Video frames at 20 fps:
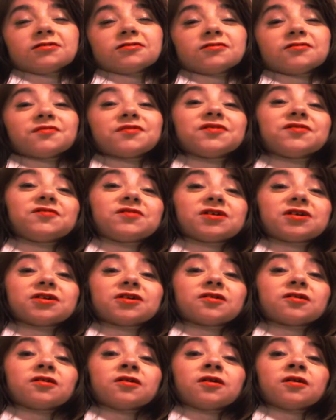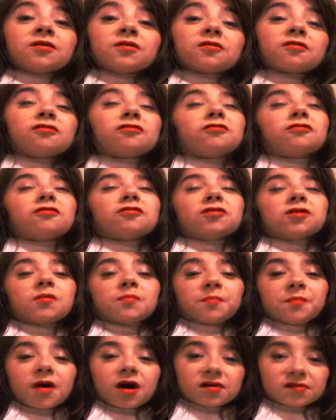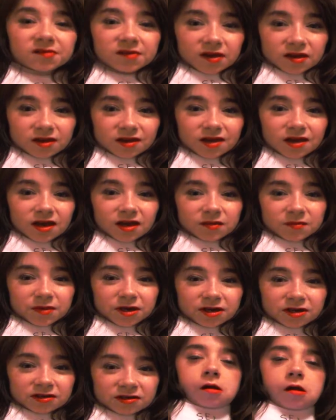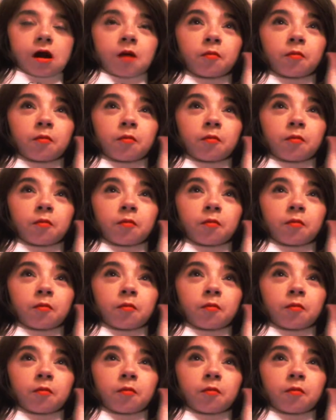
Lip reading: reviewing the Kuroko no Basuke anime.